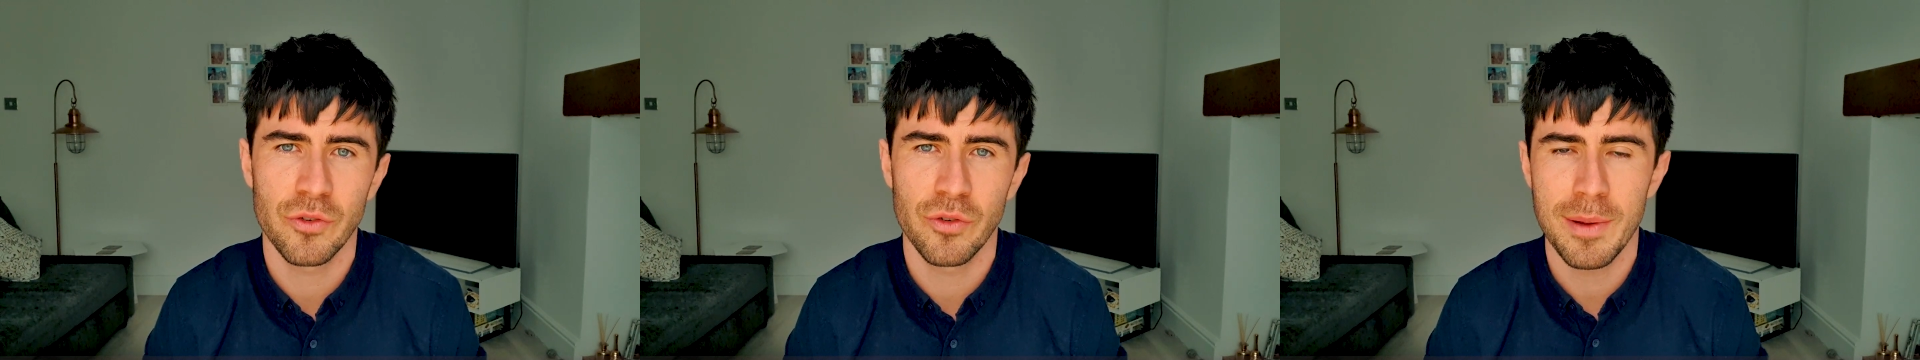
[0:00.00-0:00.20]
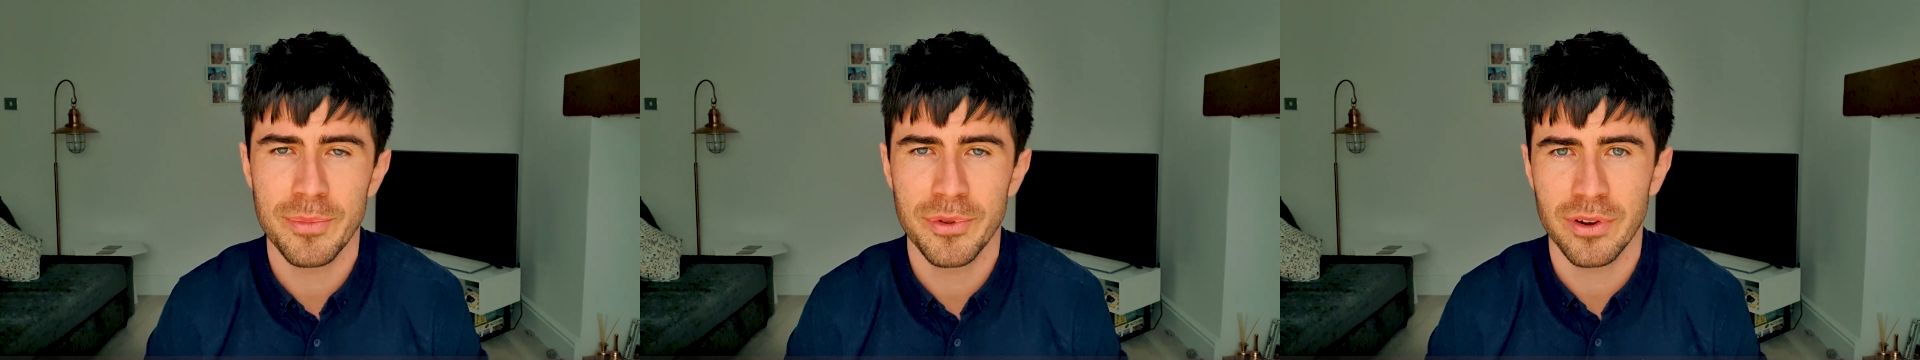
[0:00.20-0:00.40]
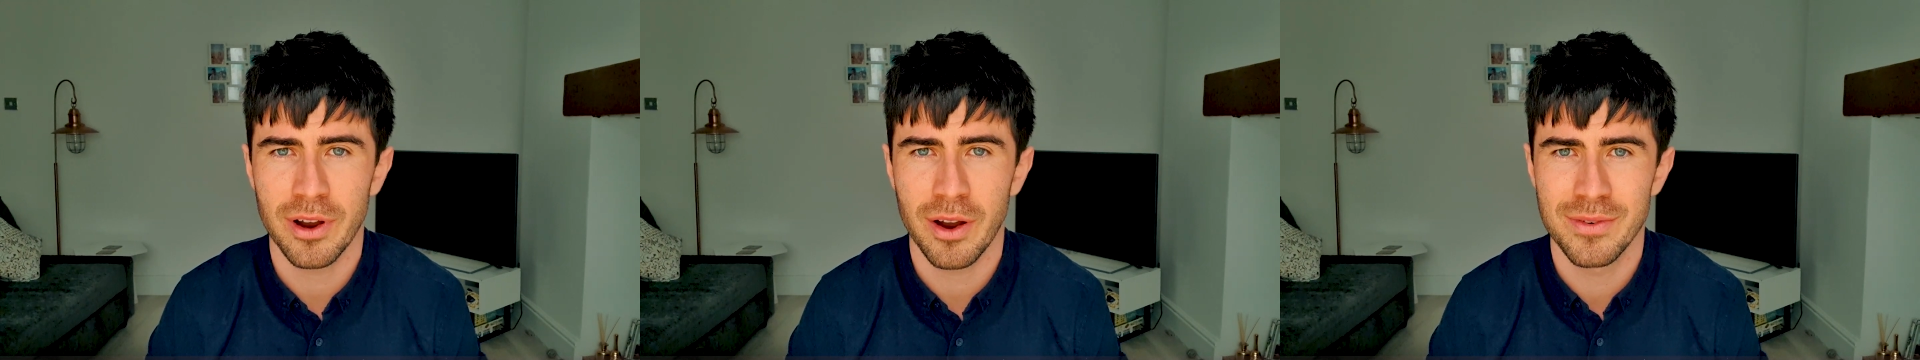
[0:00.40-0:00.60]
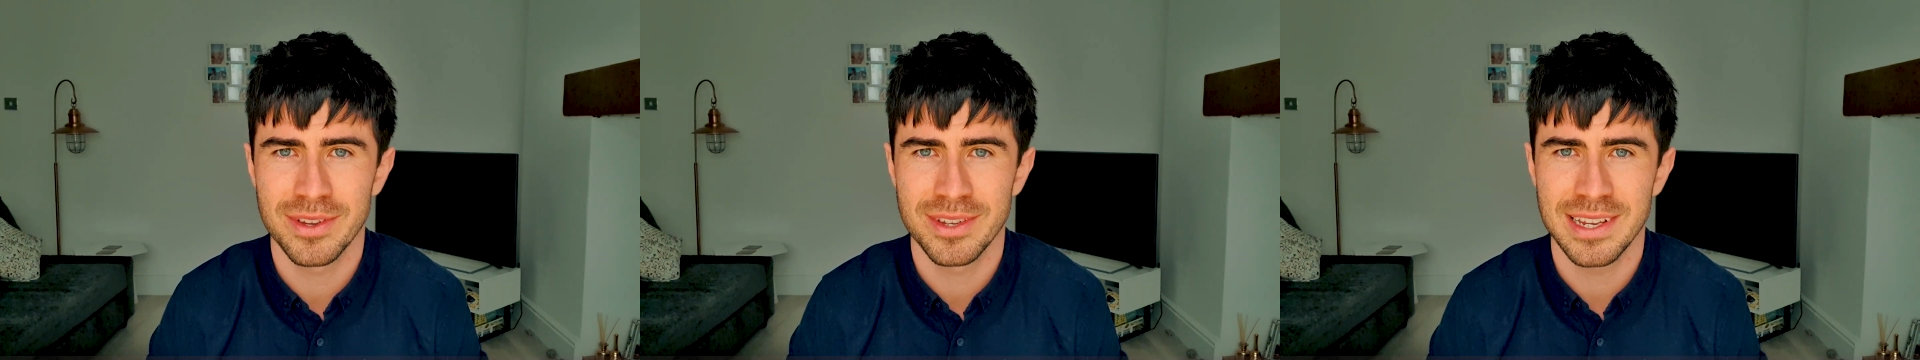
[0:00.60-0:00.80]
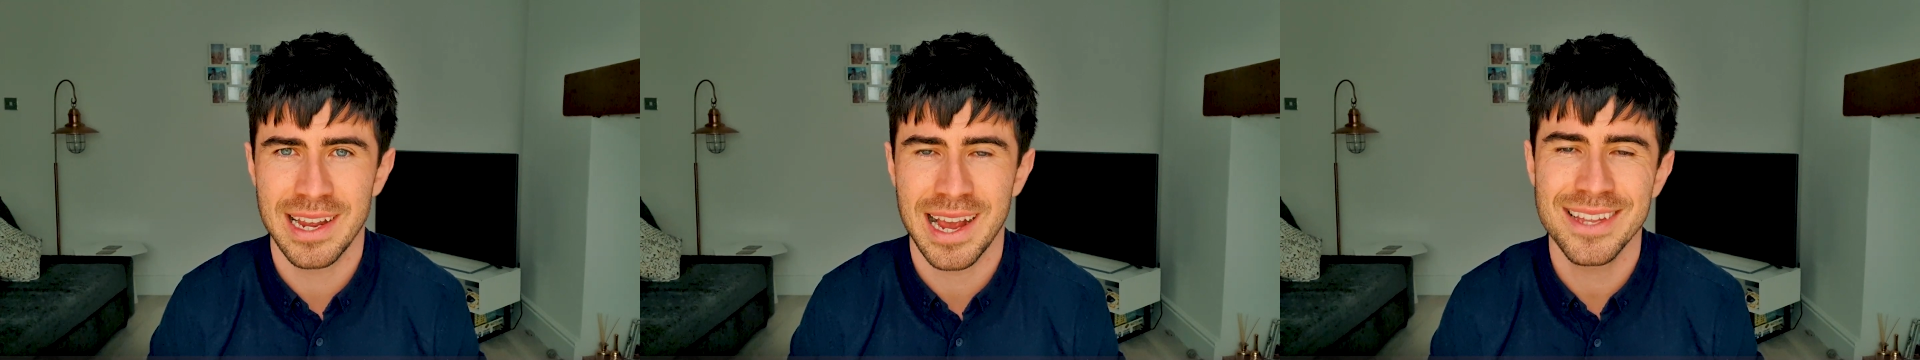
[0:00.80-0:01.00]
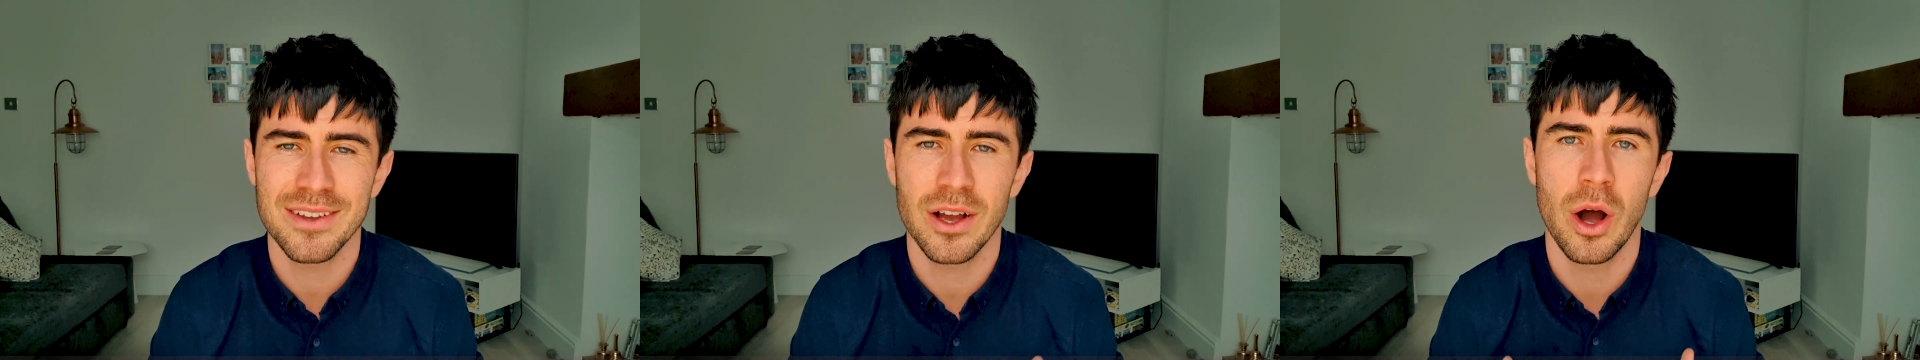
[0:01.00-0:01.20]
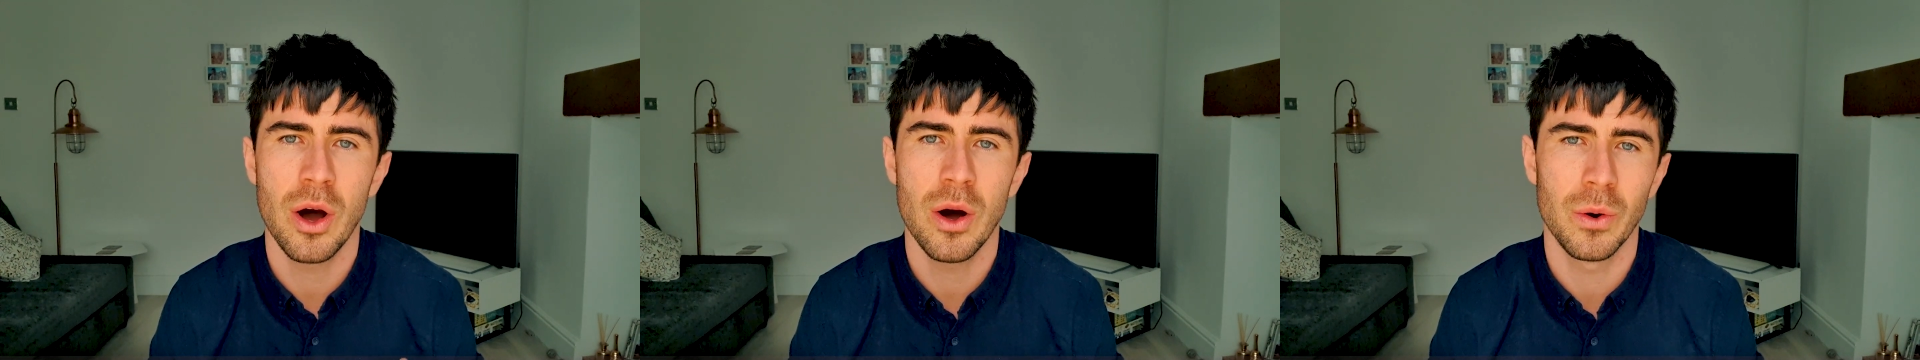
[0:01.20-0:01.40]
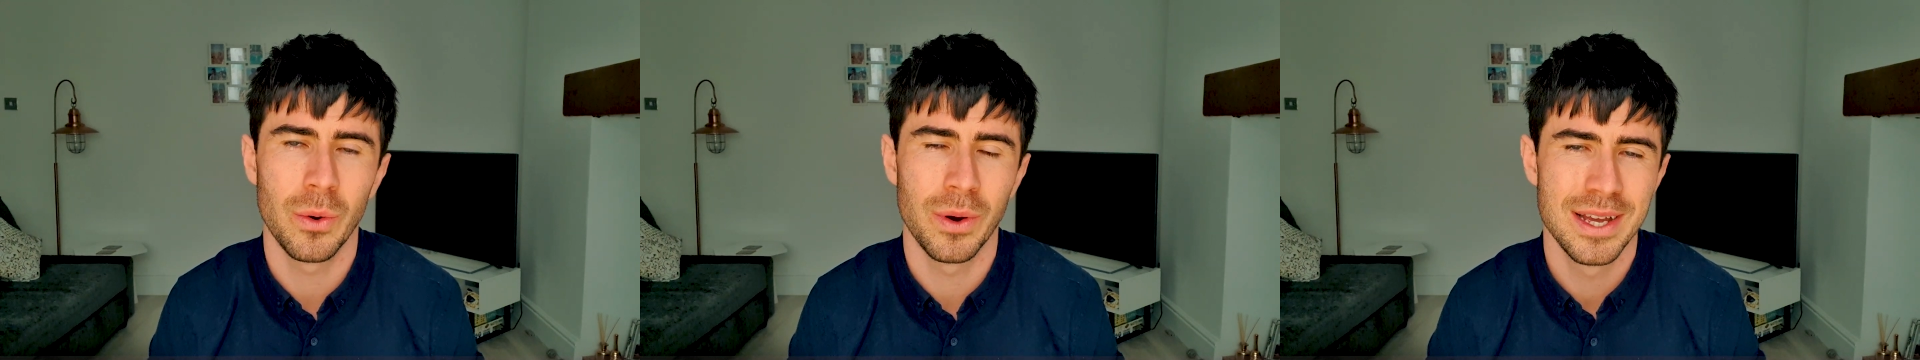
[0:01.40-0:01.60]
of cryptocurrency as a
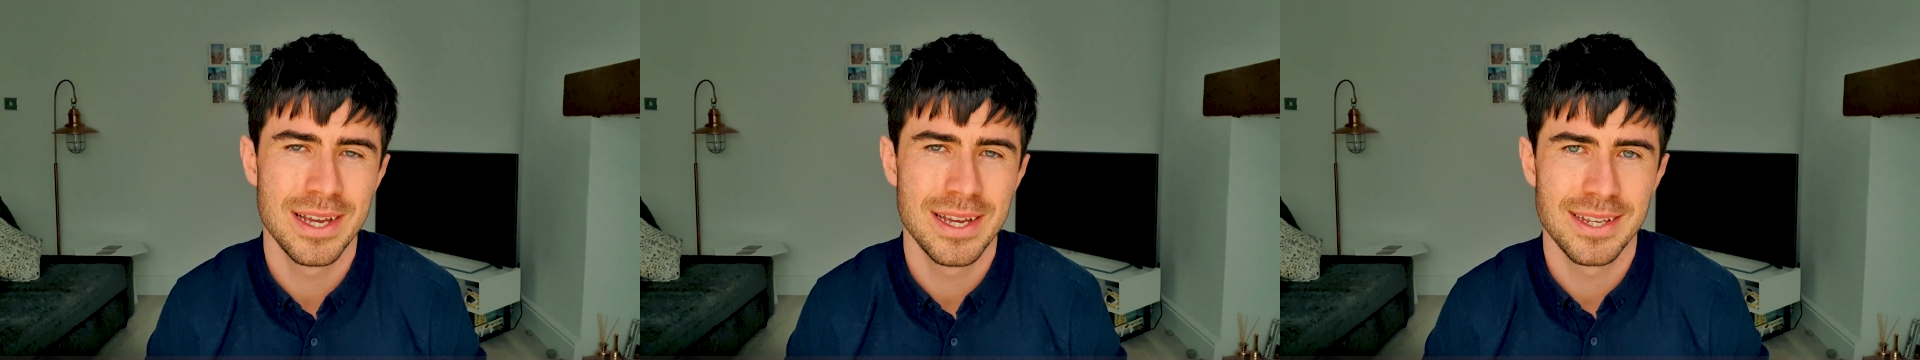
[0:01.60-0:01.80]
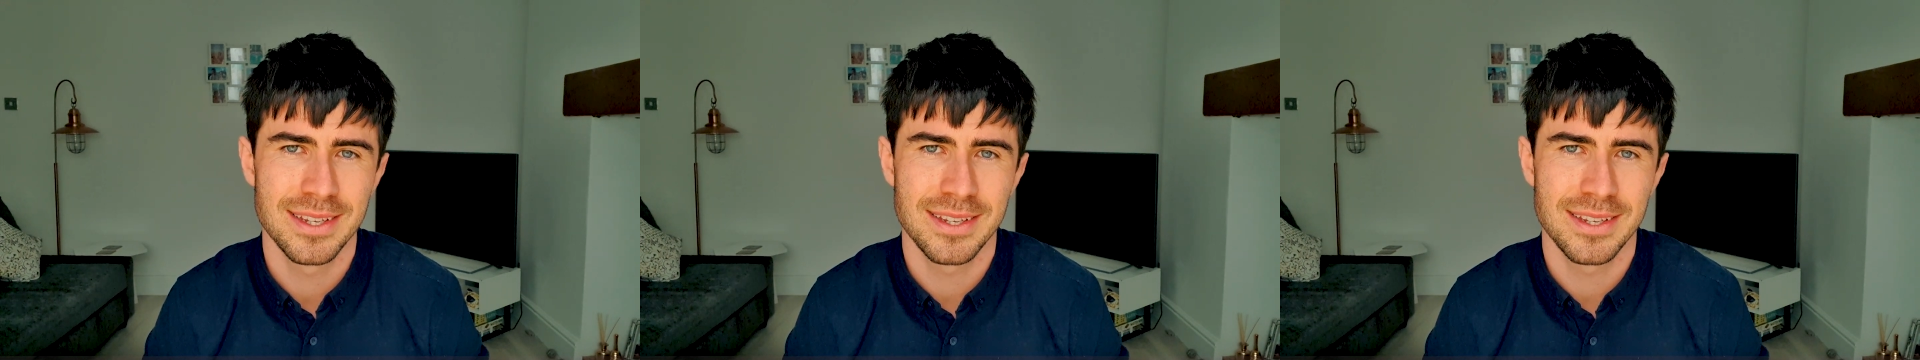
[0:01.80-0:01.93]
whole